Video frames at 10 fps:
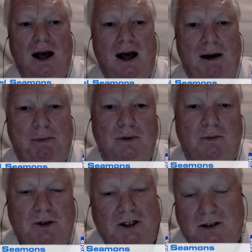Apple,
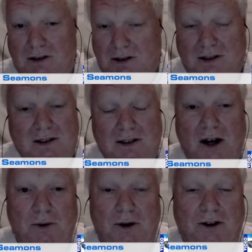which no
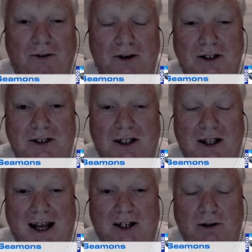one agrees that
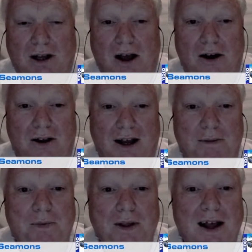they actually owe yet,
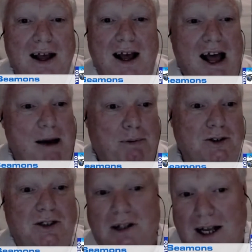Apple
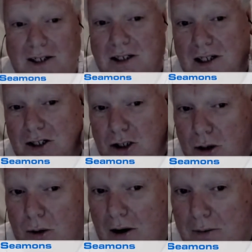still has nearly
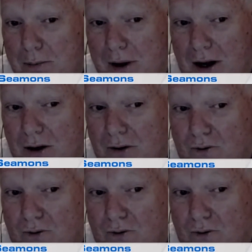$200 billion of